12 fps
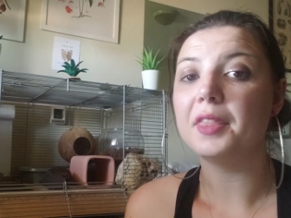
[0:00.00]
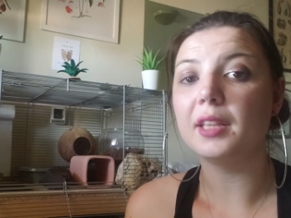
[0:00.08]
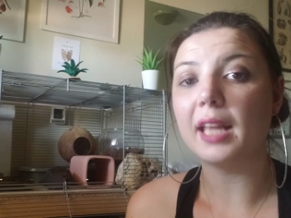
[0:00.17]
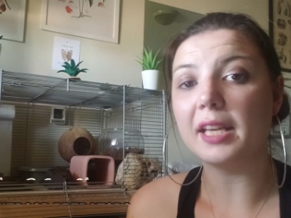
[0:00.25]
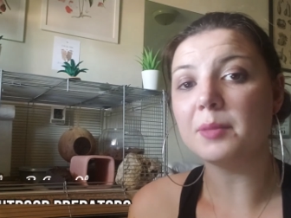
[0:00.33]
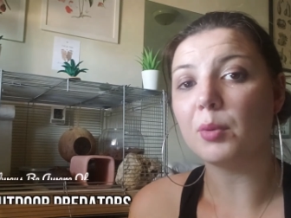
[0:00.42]
The
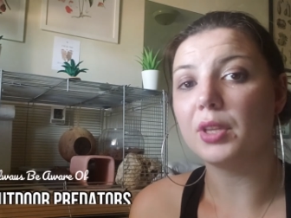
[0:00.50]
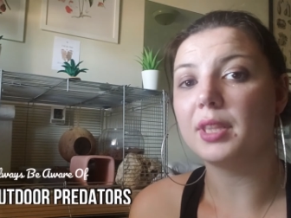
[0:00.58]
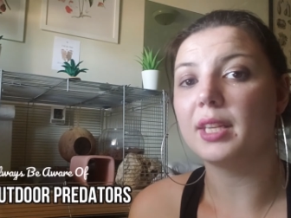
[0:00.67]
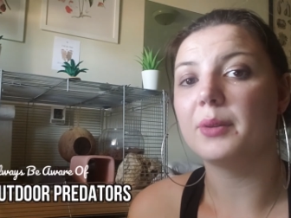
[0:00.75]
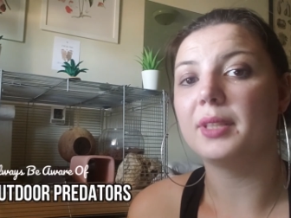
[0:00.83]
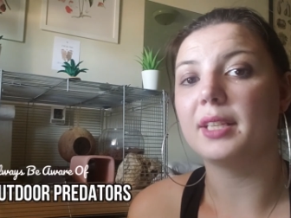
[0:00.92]
last point that
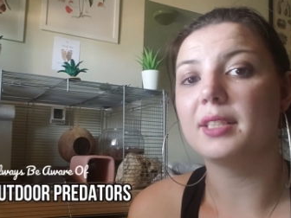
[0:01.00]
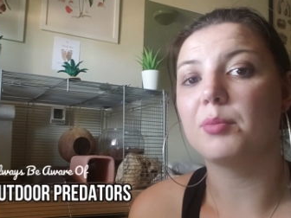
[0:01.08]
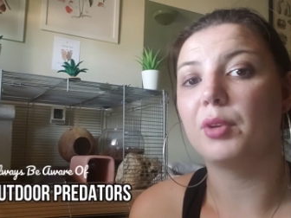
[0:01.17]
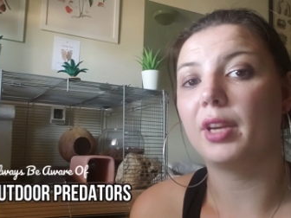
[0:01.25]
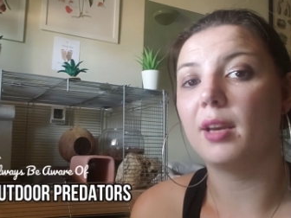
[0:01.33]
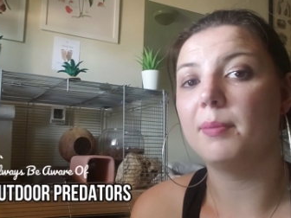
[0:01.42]
I would like to
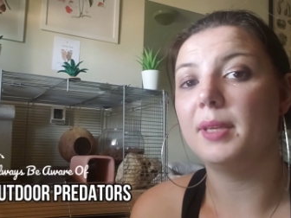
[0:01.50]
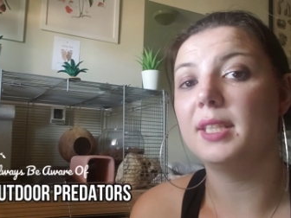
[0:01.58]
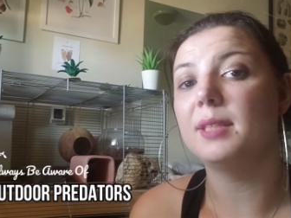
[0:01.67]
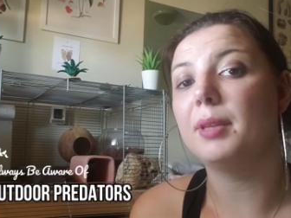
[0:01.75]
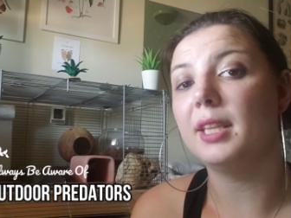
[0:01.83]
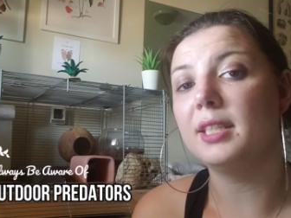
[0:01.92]
bring up
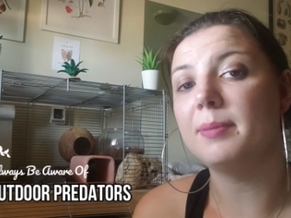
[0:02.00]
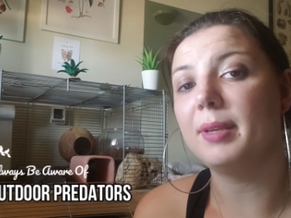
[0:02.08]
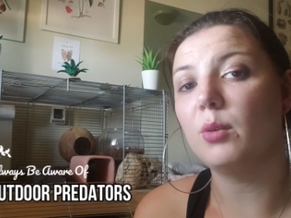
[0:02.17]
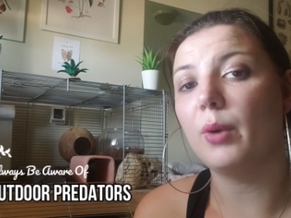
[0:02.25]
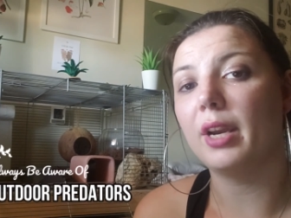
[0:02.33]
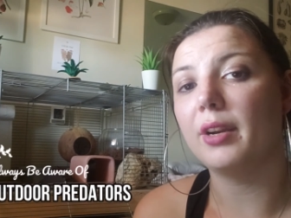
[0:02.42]
is please be
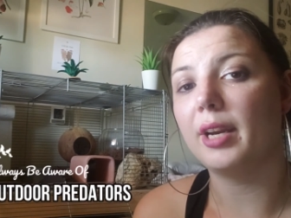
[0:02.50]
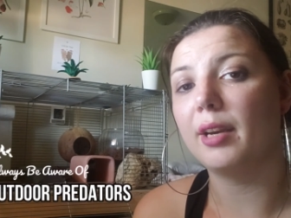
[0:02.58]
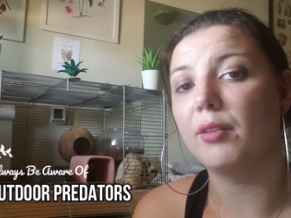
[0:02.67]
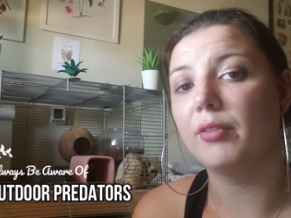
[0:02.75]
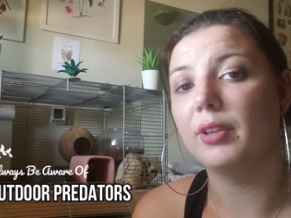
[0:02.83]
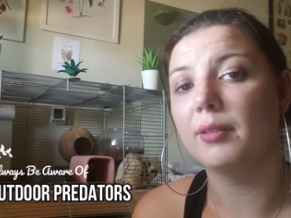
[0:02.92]
aware
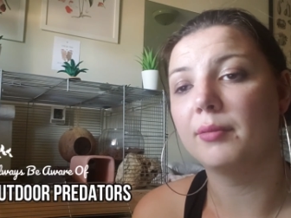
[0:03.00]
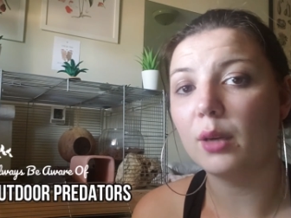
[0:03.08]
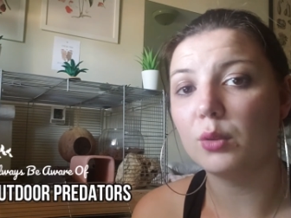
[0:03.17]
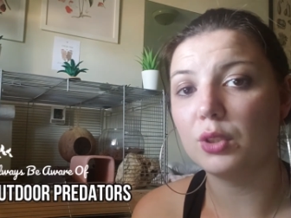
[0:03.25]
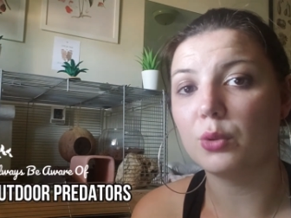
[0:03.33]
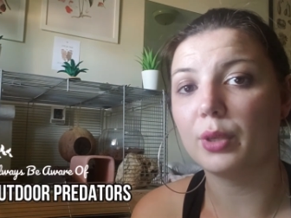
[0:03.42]
of
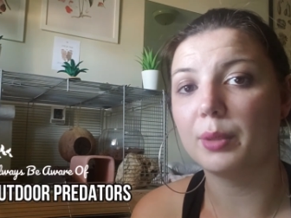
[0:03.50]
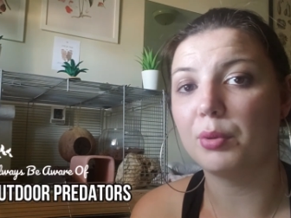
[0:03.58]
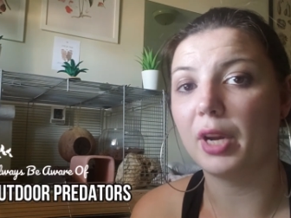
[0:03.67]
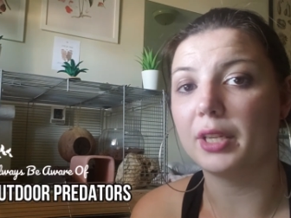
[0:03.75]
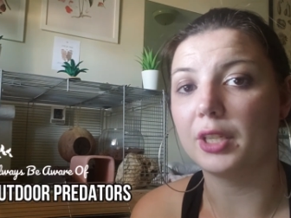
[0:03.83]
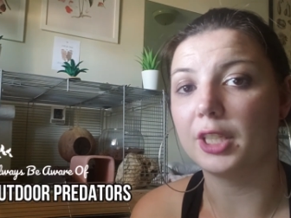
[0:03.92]
outdoor
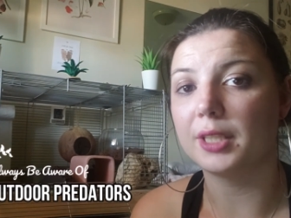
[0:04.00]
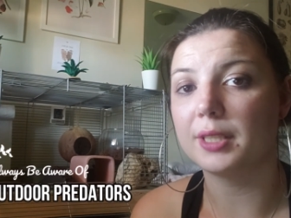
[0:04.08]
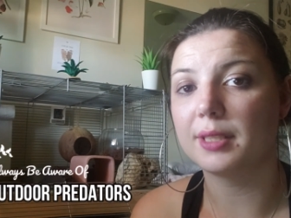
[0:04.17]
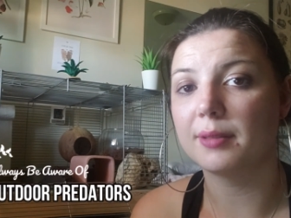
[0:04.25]
predators.